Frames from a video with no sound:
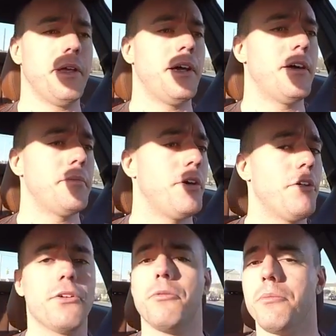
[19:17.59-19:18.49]

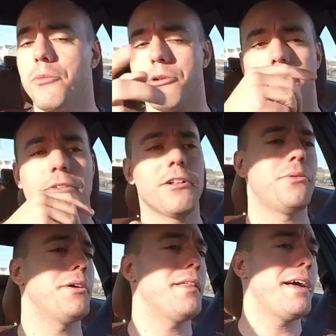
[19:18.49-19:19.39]
although more to
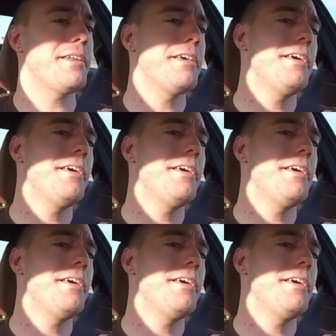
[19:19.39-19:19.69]
follow on that.